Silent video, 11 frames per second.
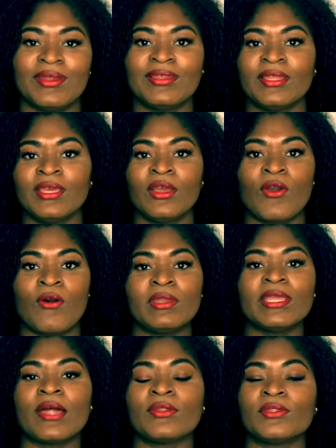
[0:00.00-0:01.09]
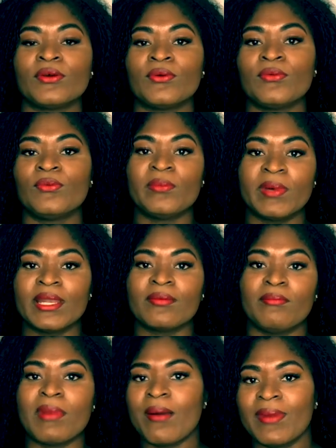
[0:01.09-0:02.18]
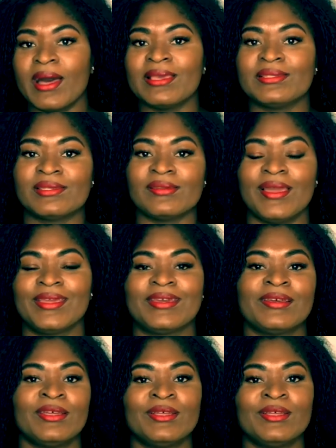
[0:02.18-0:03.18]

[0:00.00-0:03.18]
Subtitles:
and calling another woman mama, it's like,